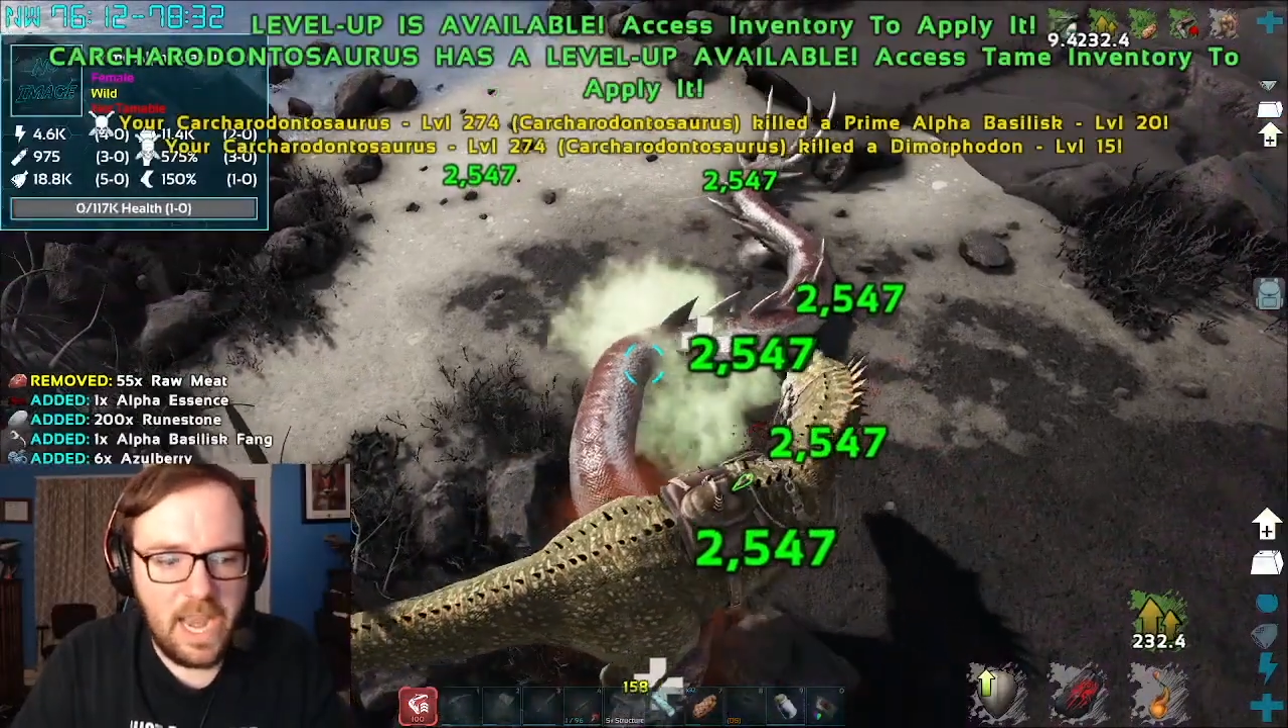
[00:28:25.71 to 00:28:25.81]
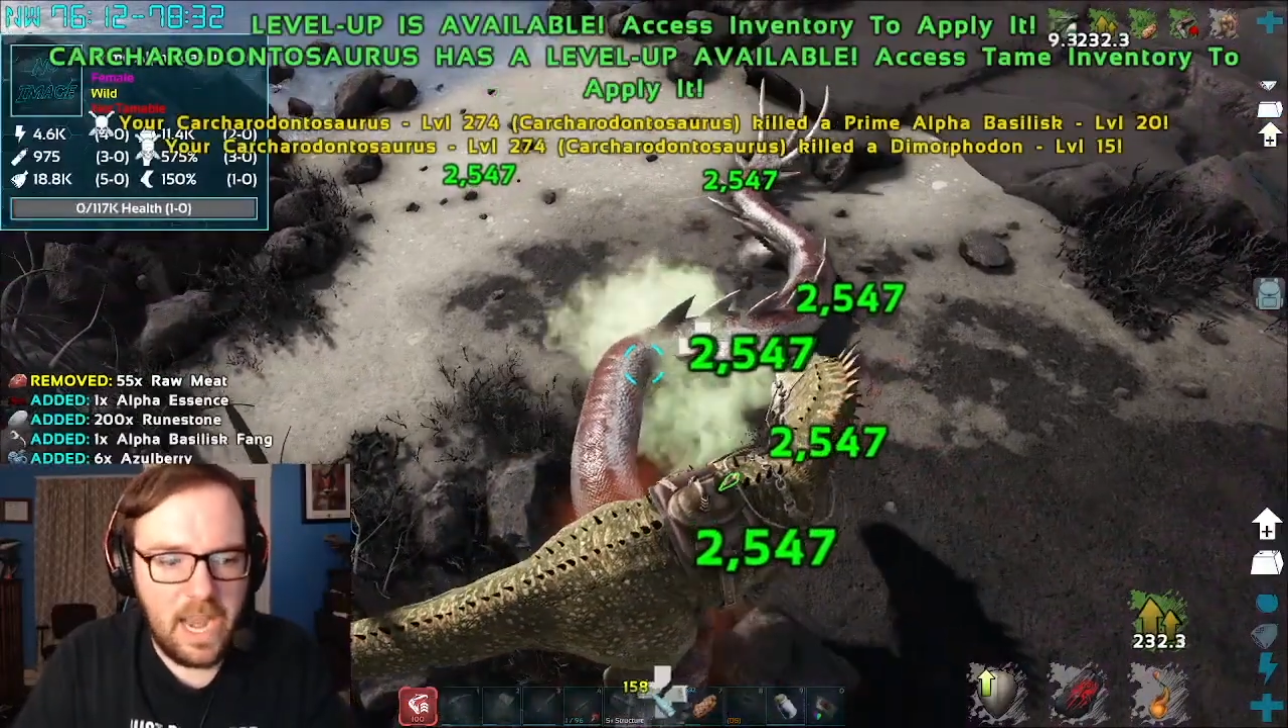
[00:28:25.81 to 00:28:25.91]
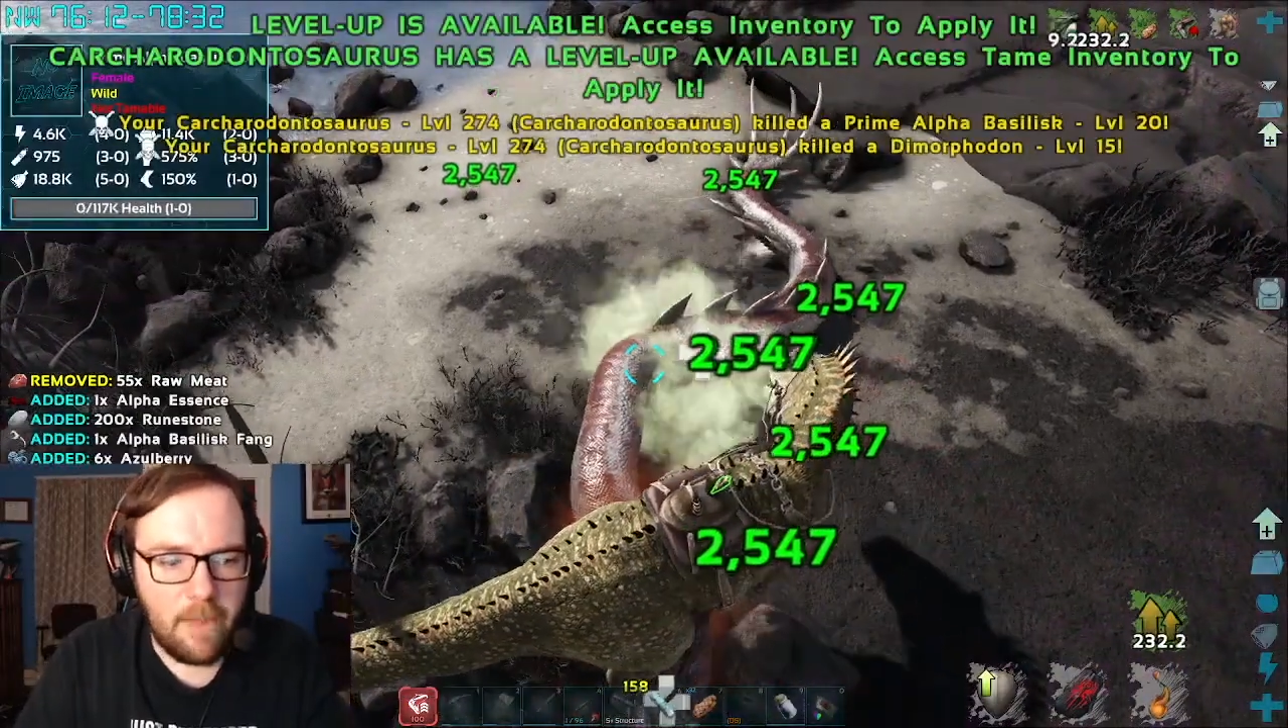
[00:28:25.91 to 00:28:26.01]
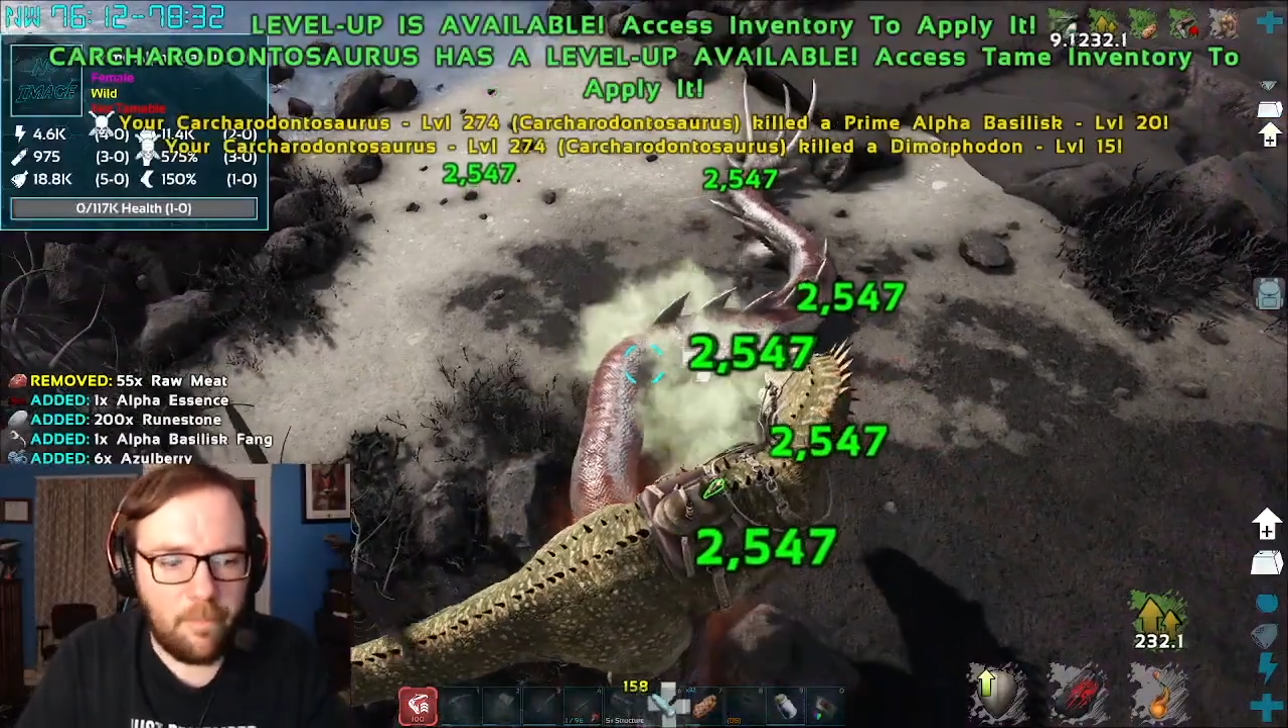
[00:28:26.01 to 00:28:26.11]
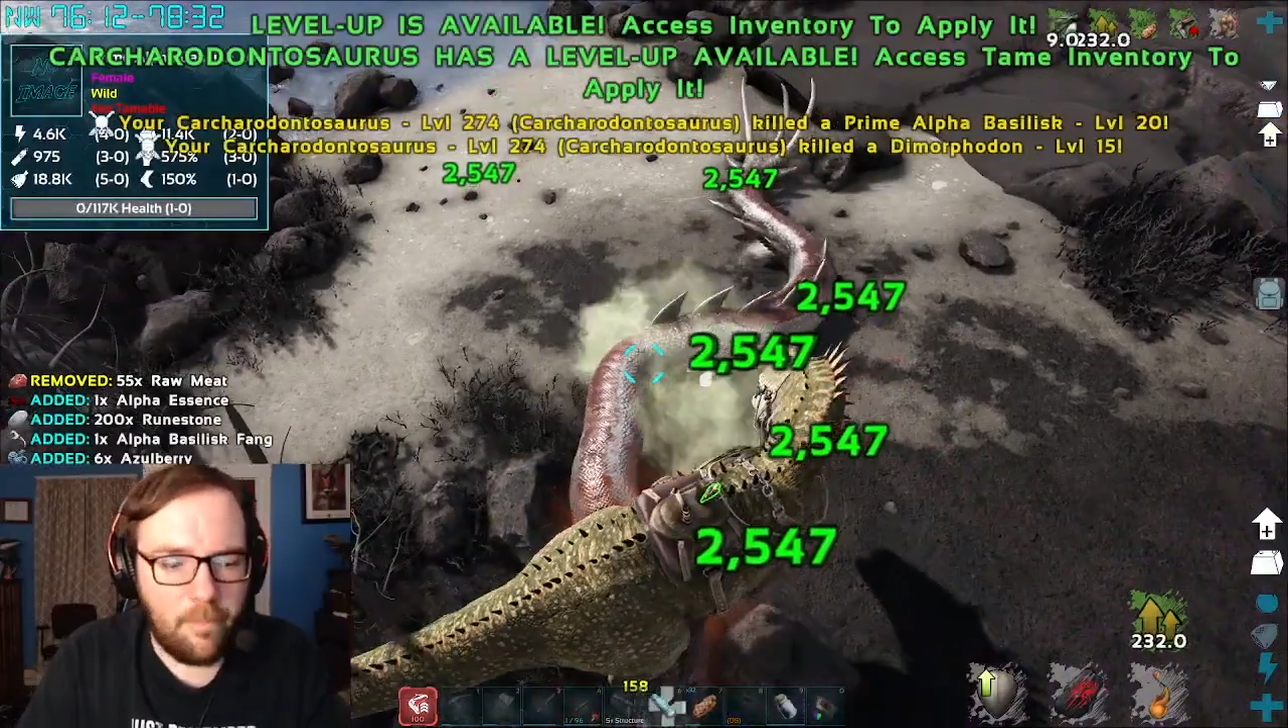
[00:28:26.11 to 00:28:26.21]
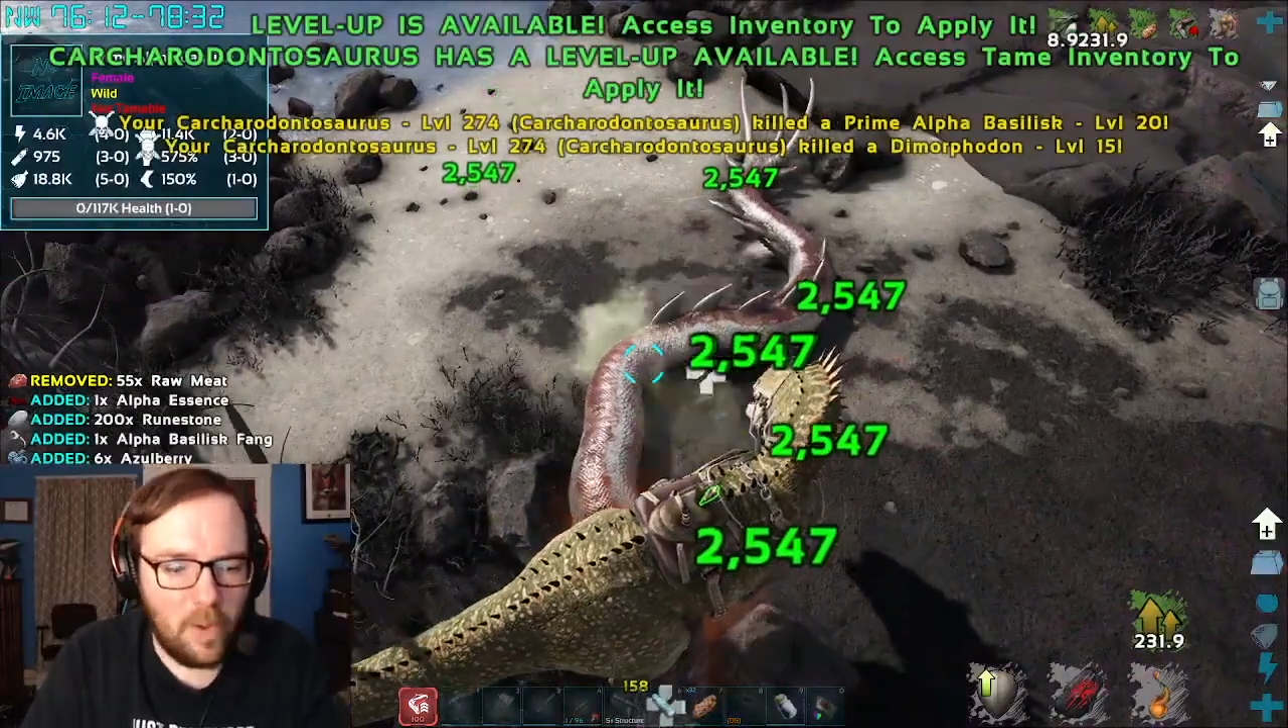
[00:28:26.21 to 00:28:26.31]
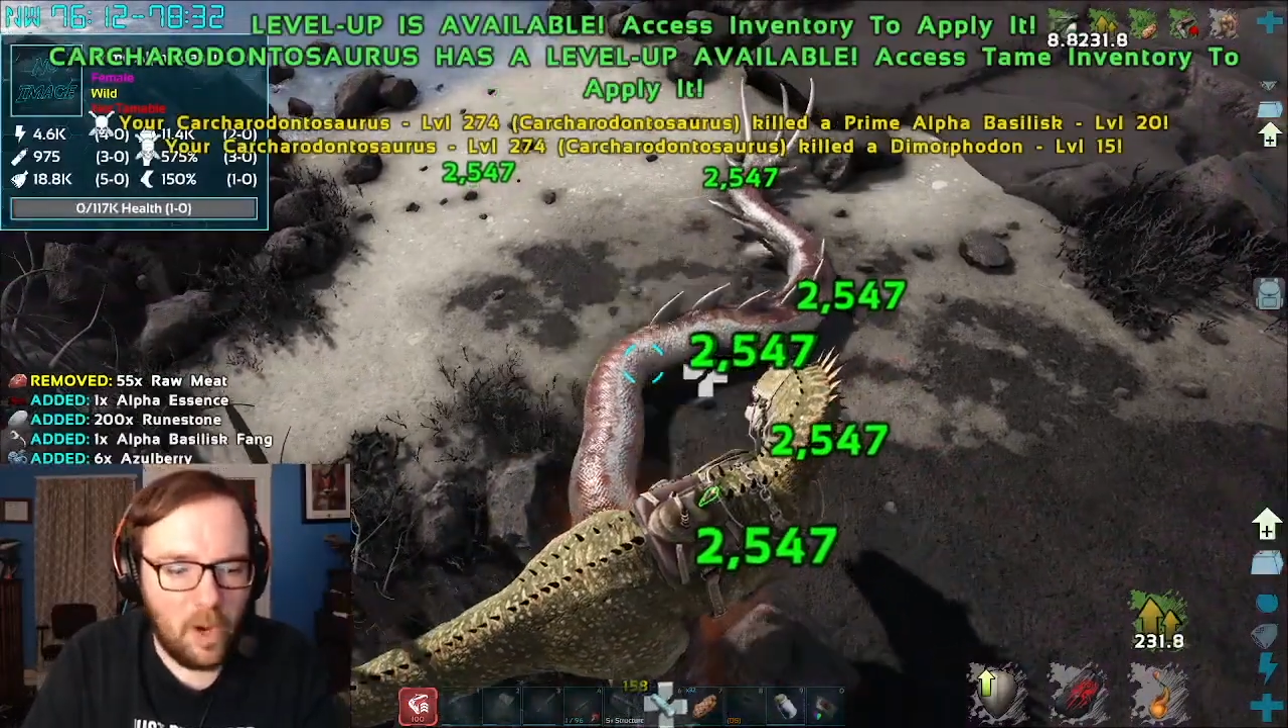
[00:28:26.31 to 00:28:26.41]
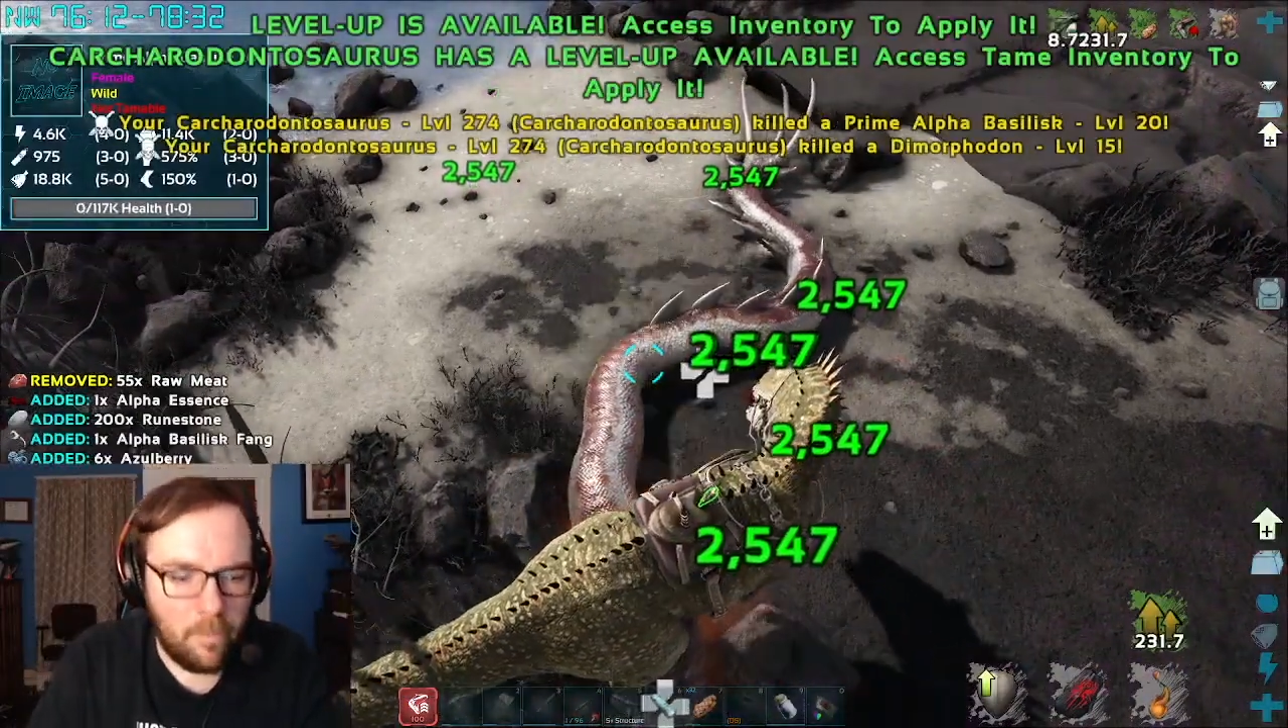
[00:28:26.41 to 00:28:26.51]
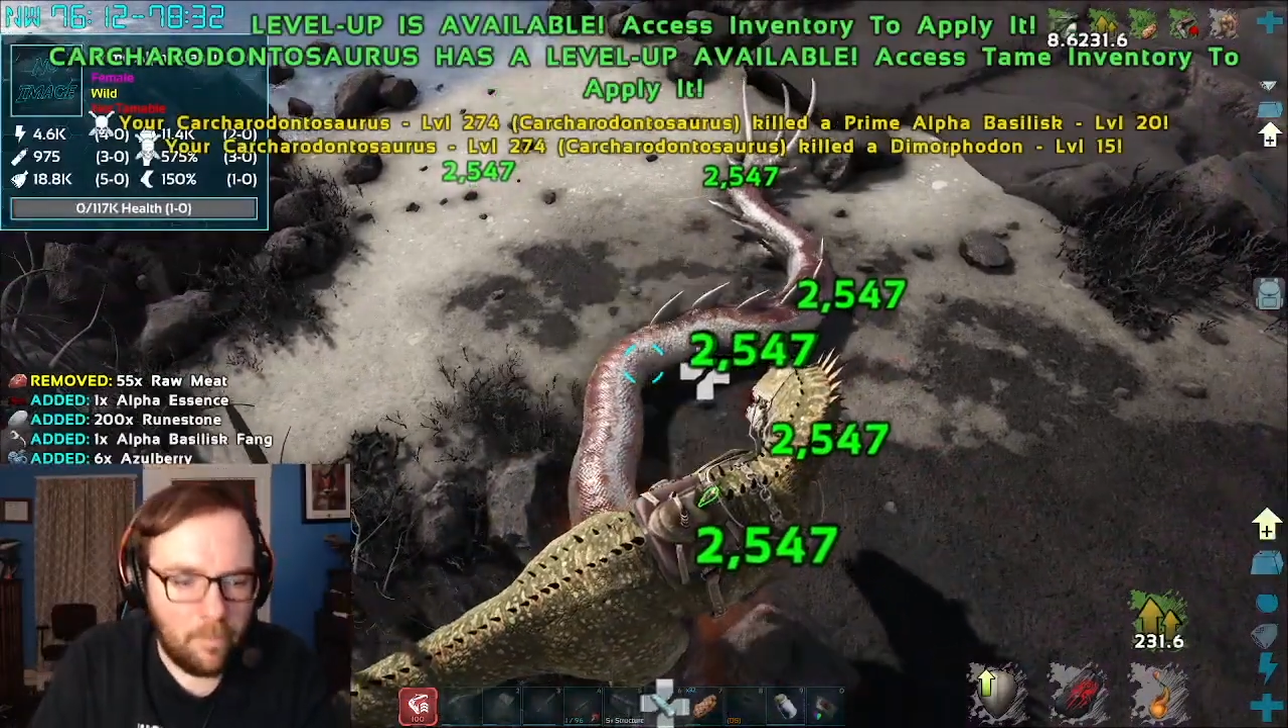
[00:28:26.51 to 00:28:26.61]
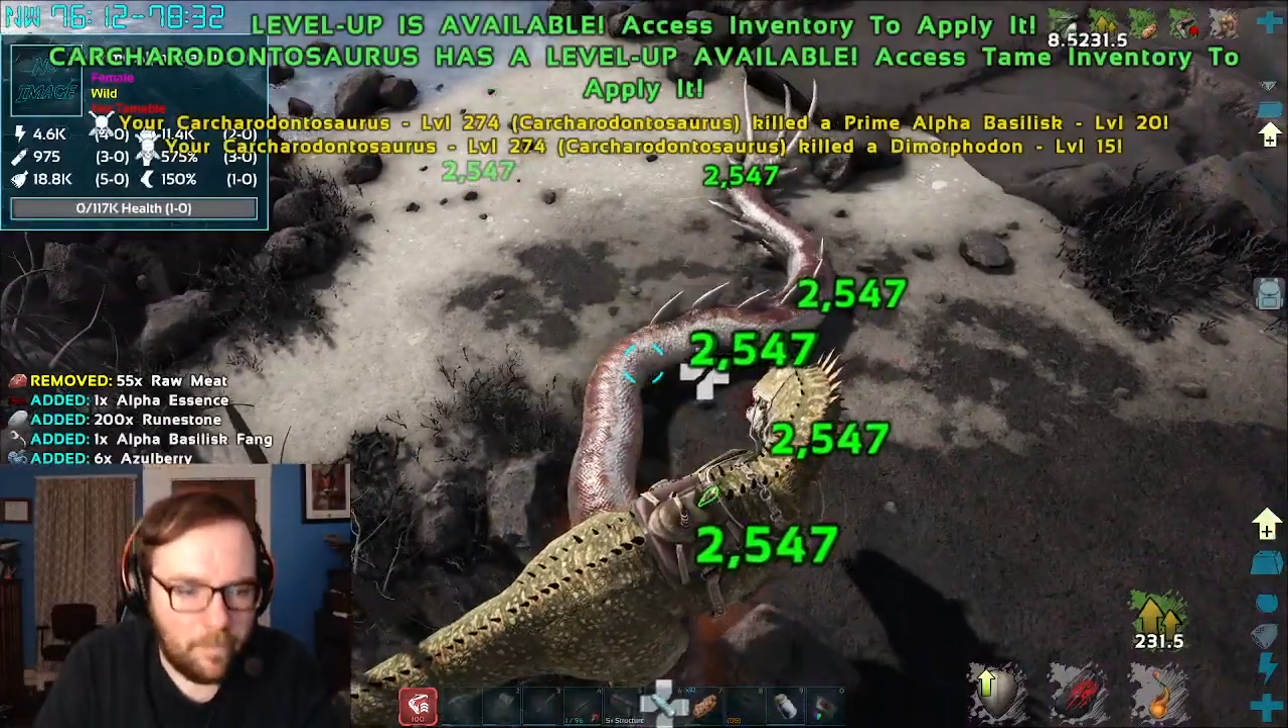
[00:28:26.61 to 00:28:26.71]
and
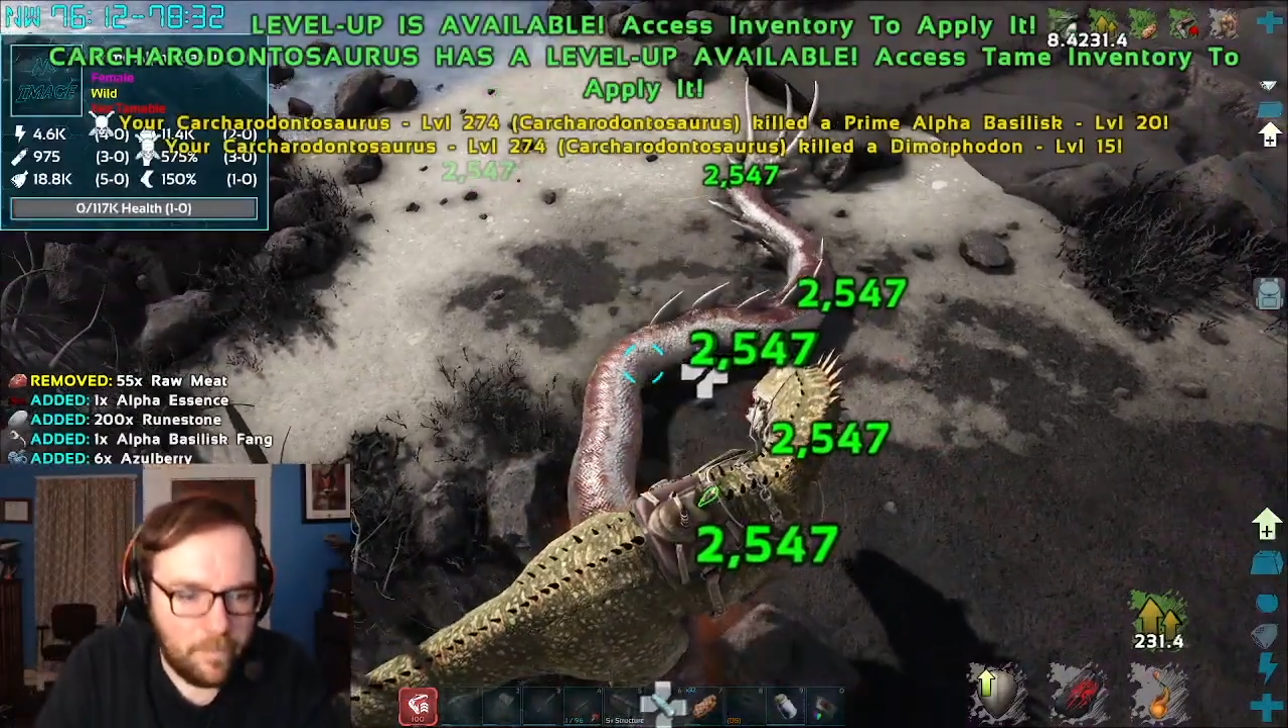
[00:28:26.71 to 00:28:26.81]
boom!